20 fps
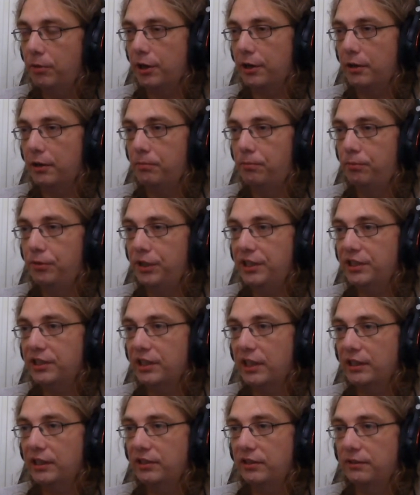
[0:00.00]
We're going to
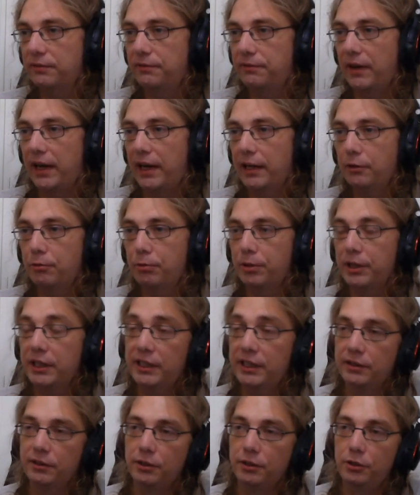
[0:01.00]
resize the fan
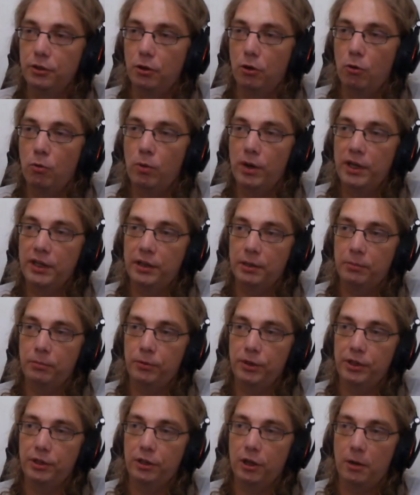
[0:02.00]
quickly in the doorway that
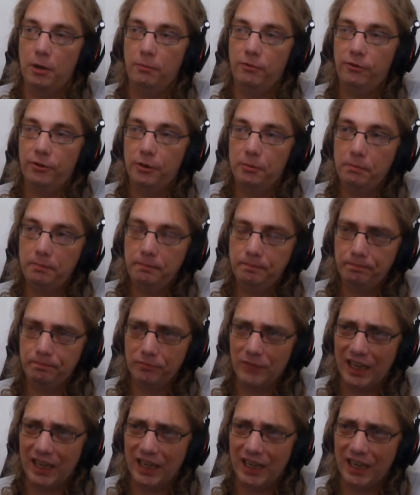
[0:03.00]
we come from